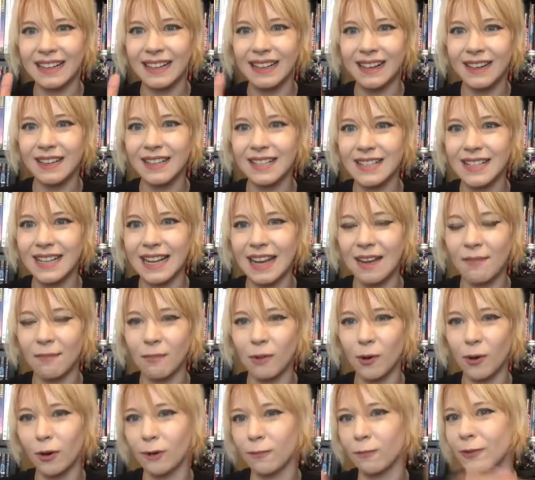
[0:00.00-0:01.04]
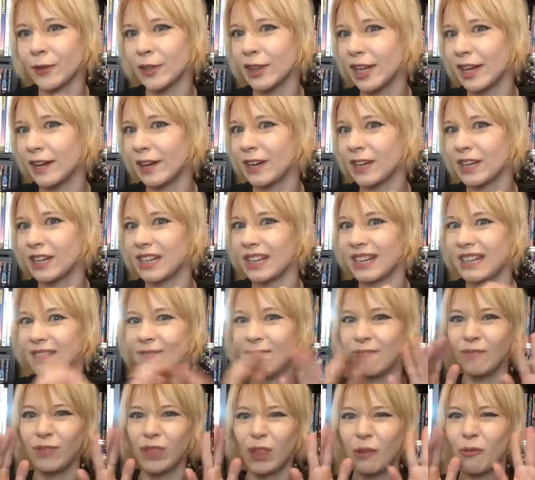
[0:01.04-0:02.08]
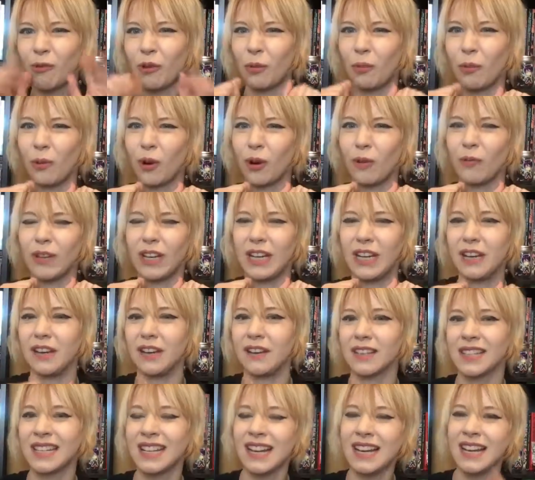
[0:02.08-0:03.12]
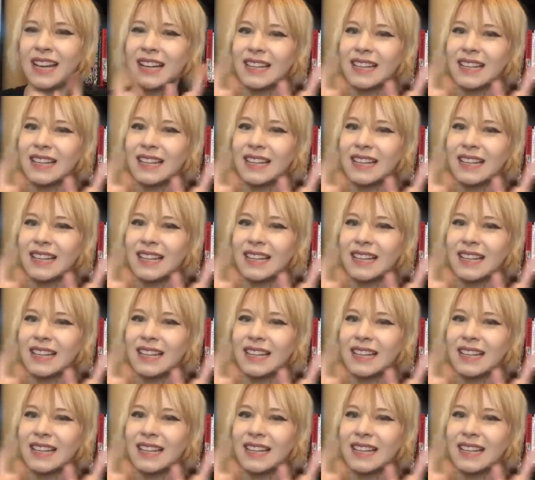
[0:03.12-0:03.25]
I'll say more for more videos.